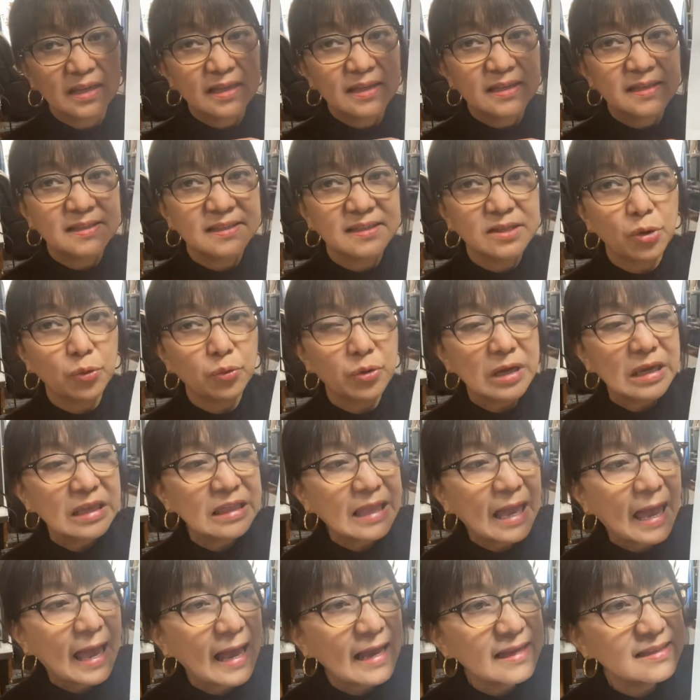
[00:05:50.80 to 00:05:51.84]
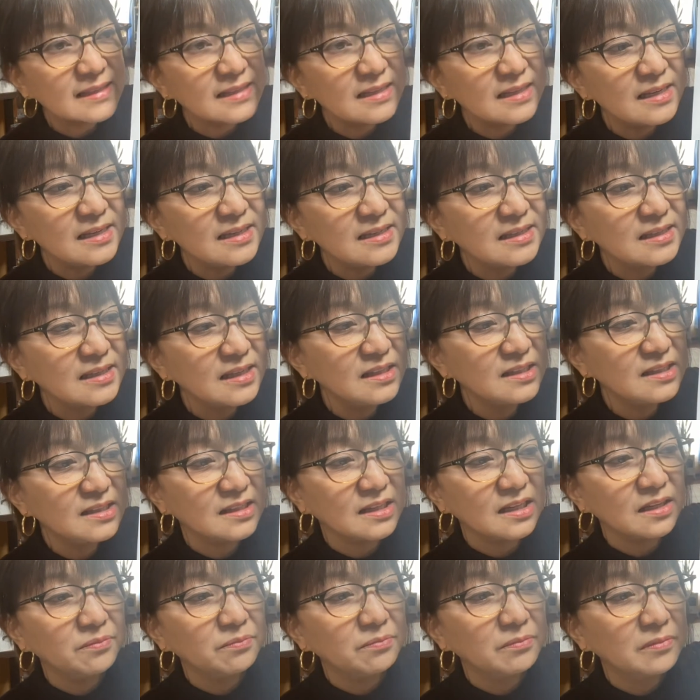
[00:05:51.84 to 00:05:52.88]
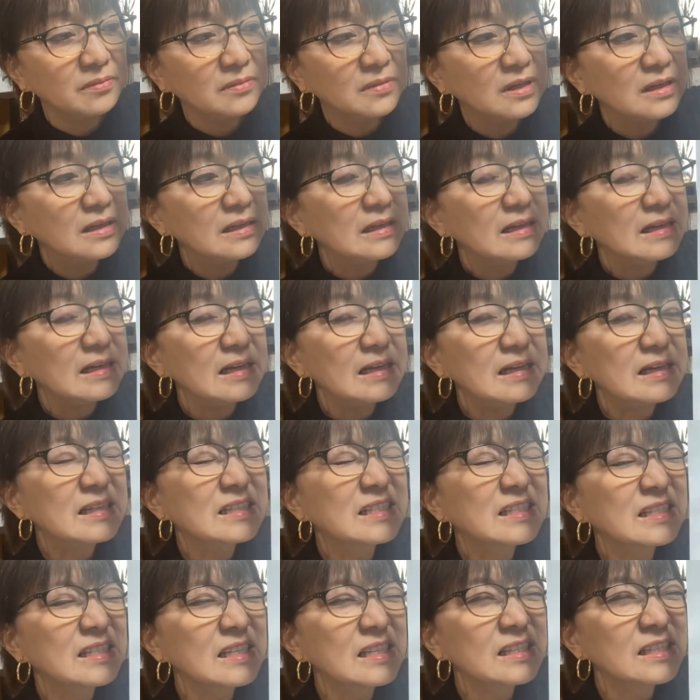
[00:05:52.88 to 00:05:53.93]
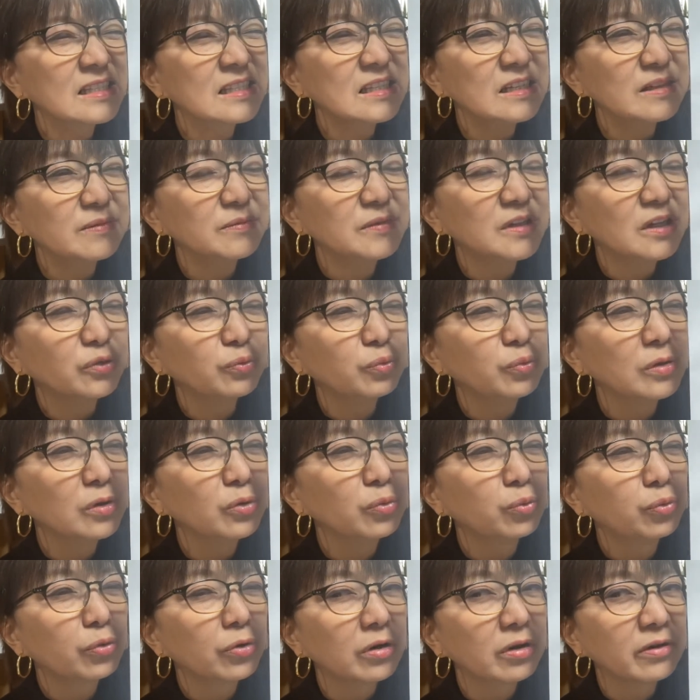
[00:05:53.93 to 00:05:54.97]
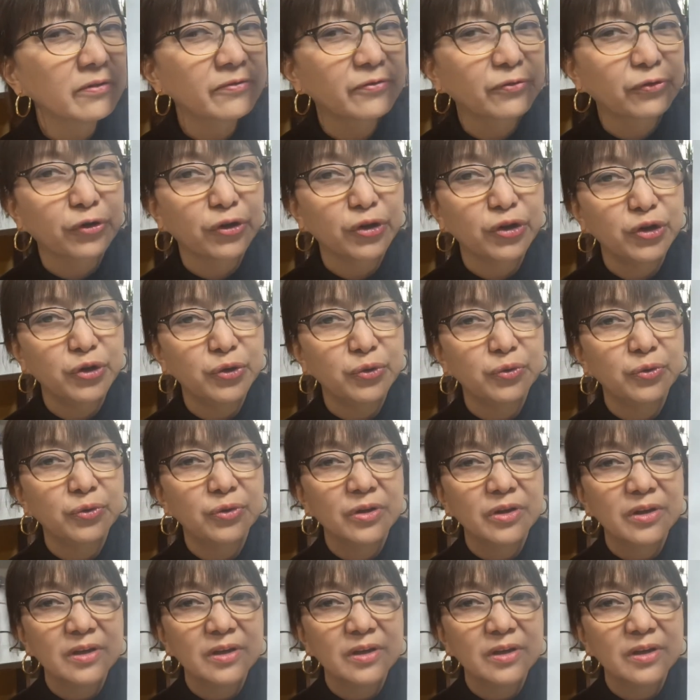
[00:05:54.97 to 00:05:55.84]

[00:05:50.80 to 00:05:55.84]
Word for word: So it has a system a system that will work for you.